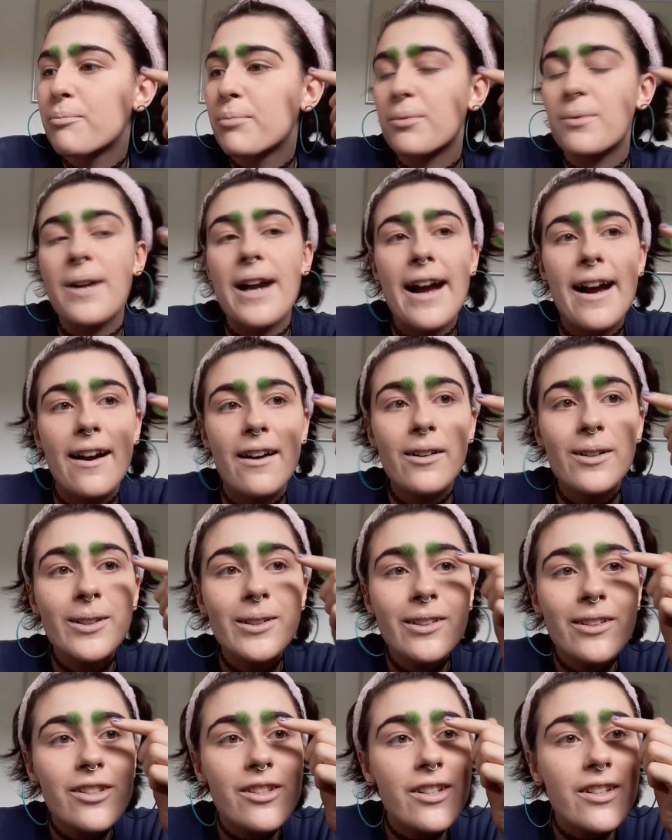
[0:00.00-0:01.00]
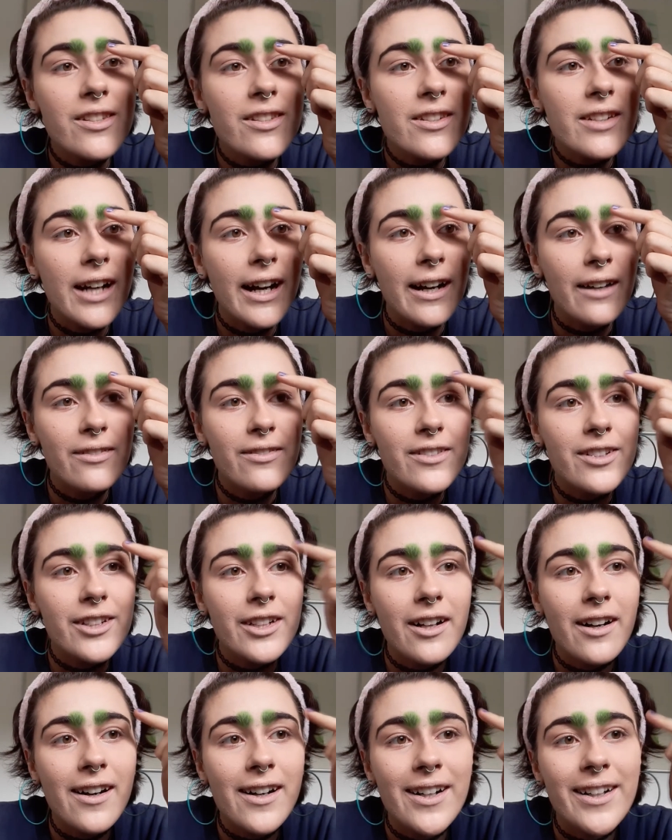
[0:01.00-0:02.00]
brow just after
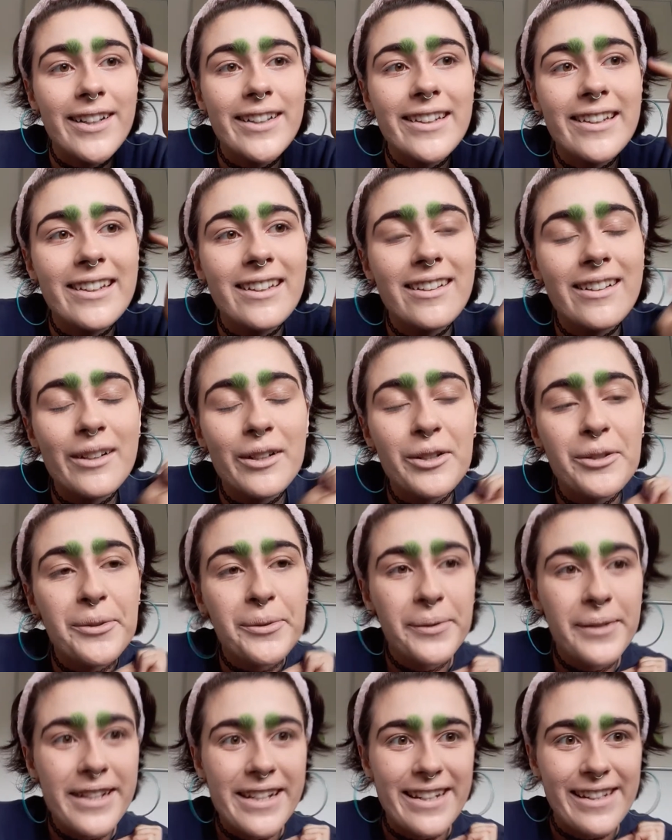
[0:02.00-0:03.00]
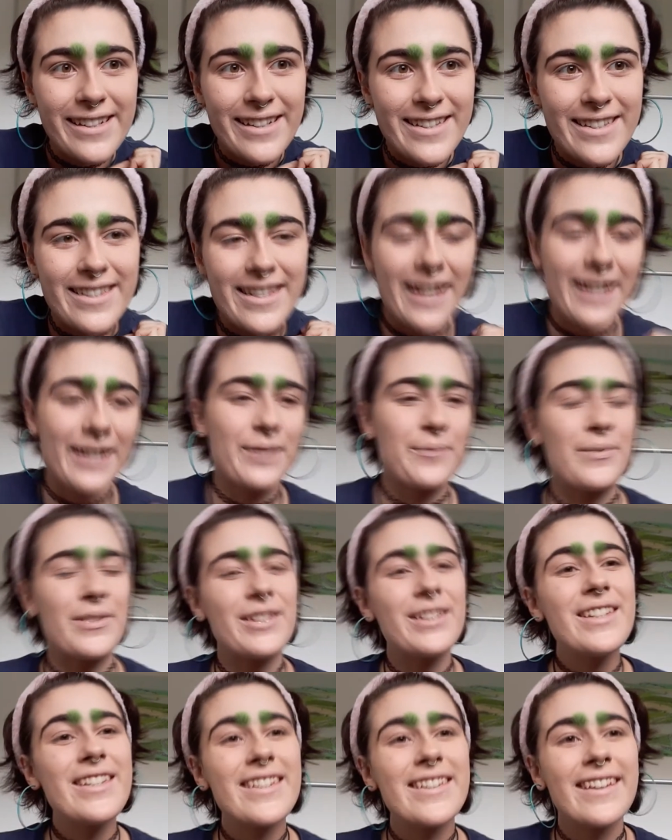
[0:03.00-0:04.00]
our little green
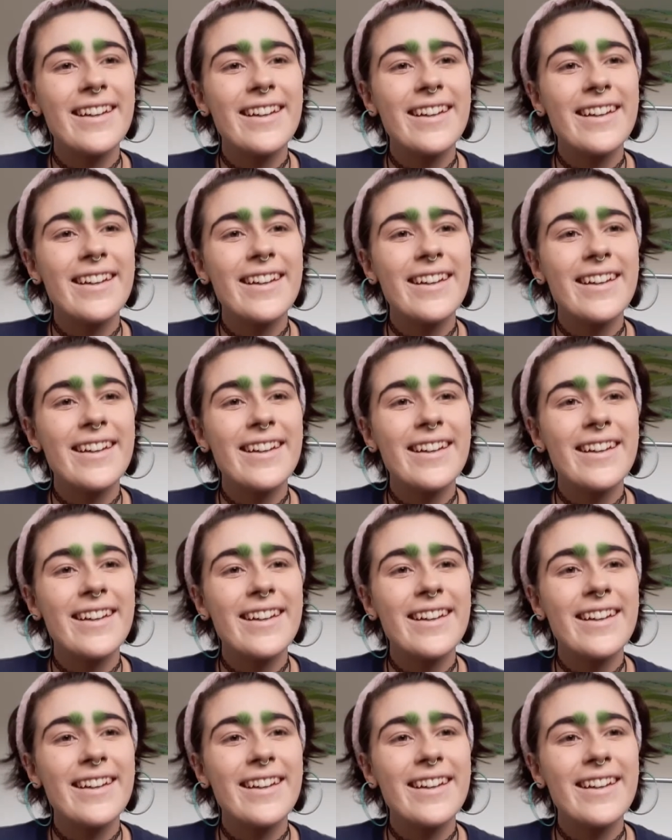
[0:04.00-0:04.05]
segment.